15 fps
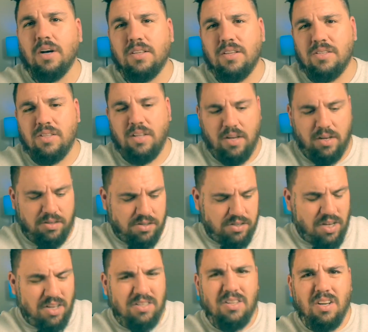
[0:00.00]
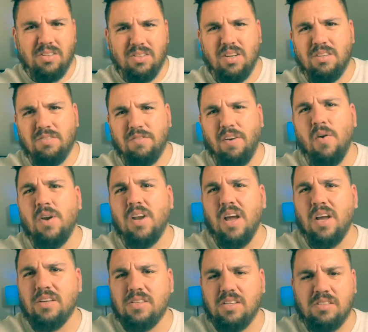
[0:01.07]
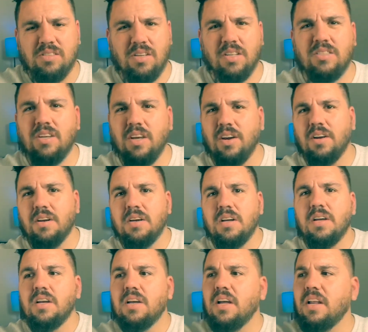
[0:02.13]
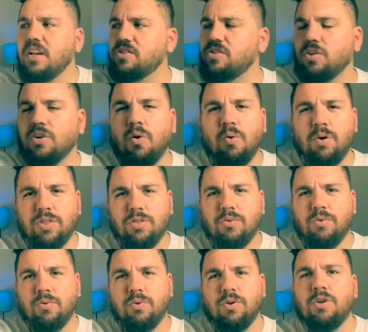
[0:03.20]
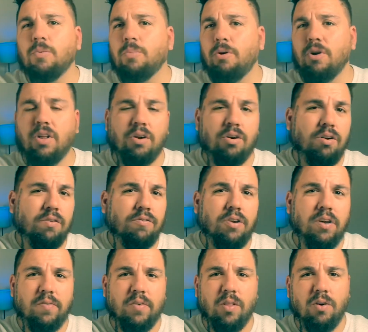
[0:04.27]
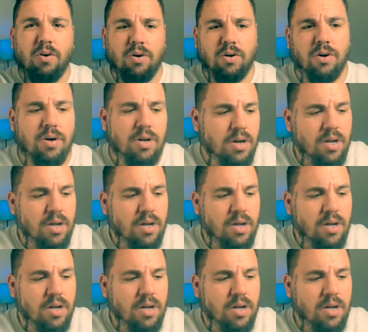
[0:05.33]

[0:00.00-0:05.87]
This thing sits, because it is very nice. It sits here, and as you're going through, you're putting it on for even longer.